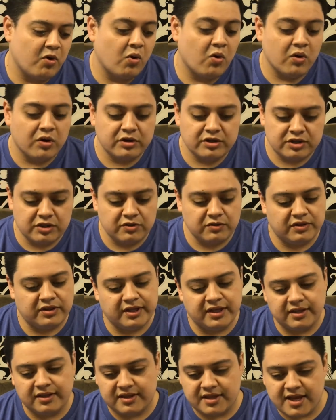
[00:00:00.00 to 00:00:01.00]
or do you
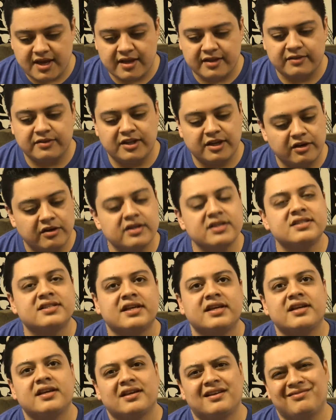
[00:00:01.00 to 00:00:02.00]
think that there is
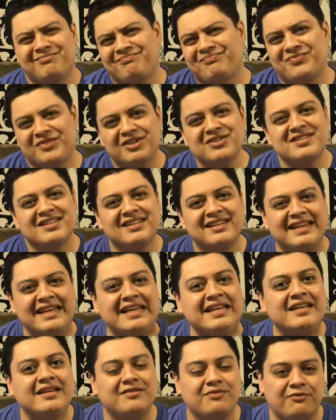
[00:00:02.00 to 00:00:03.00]
a there's a
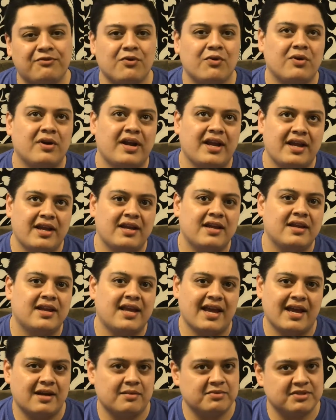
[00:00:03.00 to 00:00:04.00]
need for a
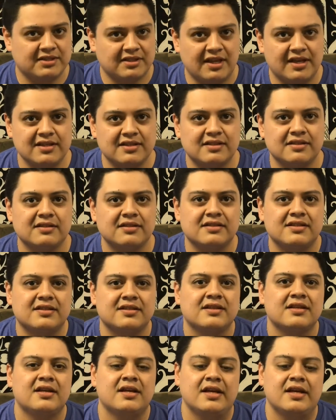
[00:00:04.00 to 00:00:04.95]
cannabis license